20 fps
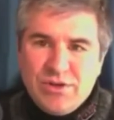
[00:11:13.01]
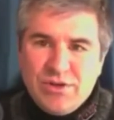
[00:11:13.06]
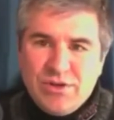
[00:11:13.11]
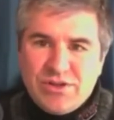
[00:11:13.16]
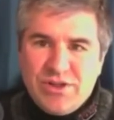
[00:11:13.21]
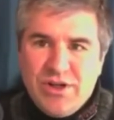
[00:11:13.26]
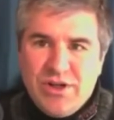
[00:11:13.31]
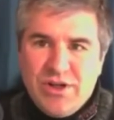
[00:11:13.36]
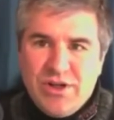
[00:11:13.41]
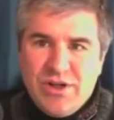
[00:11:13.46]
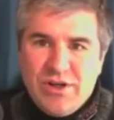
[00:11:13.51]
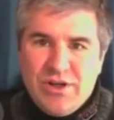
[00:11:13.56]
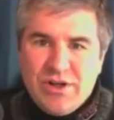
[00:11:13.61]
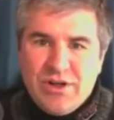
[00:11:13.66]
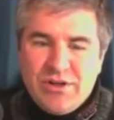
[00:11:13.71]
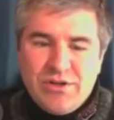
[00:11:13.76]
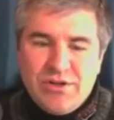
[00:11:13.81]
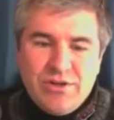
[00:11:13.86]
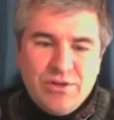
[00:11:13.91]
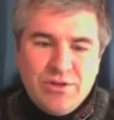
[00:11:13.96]
has gone
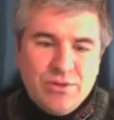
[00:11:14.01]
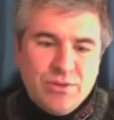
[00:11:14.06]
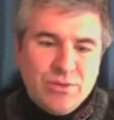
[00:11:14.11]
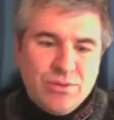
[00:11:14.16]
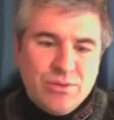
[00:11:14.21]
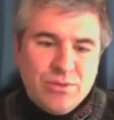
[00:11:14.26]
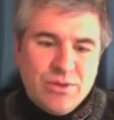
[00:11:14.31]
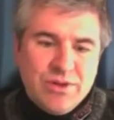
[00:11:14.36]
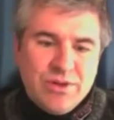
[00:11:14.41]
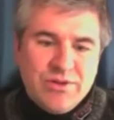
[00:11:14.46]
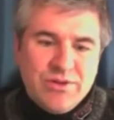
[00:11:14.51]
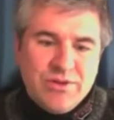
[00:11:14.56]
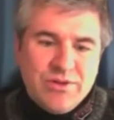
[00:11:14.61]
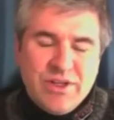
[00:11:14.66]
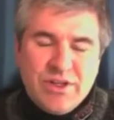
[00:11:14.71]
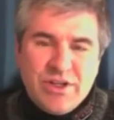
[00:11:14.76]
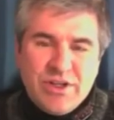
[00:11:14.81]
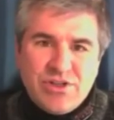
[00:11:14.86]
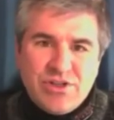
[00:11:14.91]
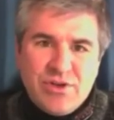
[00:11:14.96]
on to
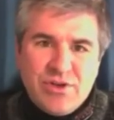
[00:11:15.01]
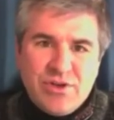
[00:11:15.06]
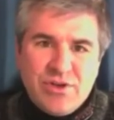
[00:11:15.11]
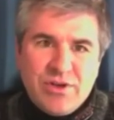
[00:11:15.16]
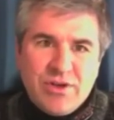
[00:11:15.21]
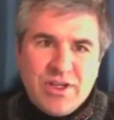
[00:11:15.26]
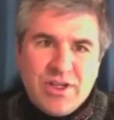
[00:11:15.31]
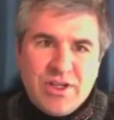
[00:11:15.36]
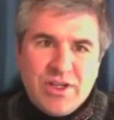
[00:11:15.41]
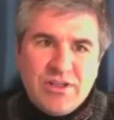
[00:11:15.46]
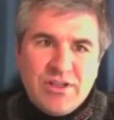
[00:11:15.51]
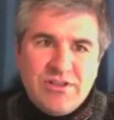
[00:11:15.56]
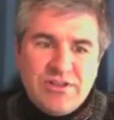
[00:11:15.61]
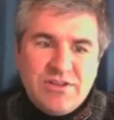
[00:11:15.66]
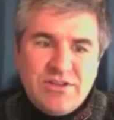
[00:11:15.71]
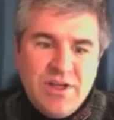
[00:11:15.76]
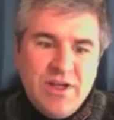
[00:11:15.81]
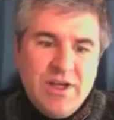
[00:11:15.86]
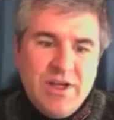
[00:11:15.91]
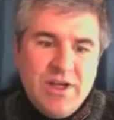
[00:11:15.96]
the industrial leagues,